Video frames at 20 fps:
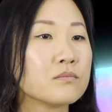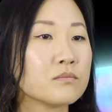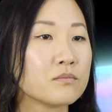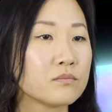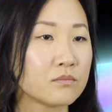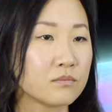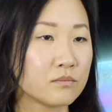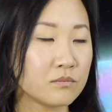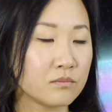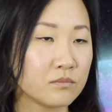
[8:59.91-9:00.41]

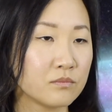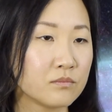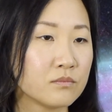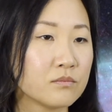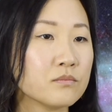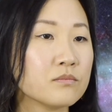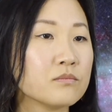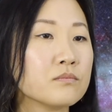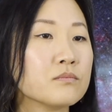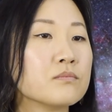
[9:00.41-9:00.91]

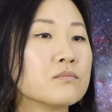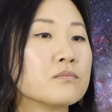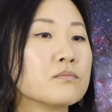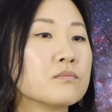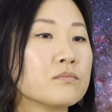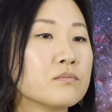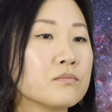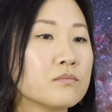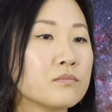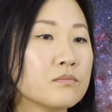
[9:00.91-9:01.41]

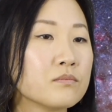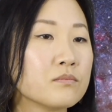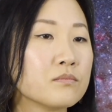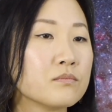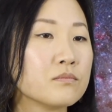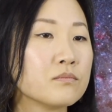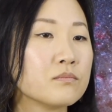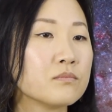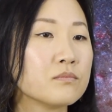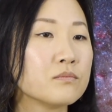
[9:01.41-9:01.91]

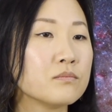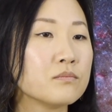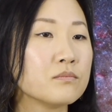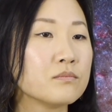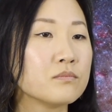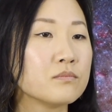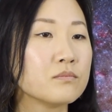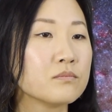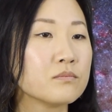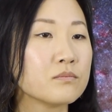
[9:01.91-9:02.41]

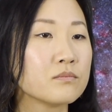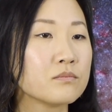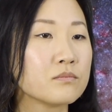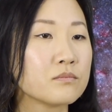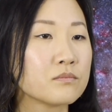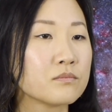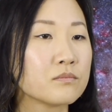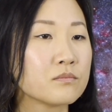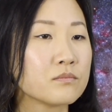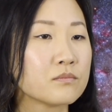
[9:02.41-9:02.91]

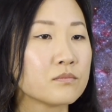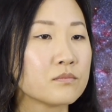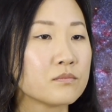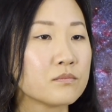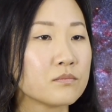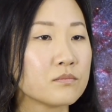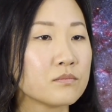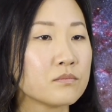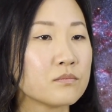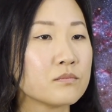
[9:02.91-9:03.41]

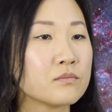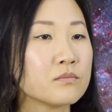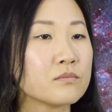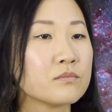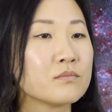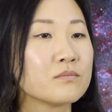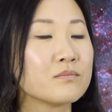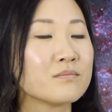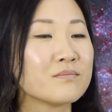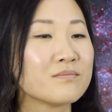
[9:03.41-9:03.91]

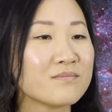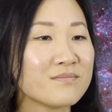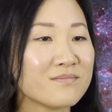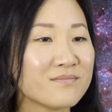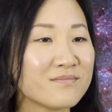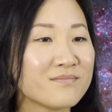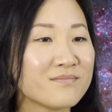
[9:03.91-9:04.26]
No words are spoken by the person on screen.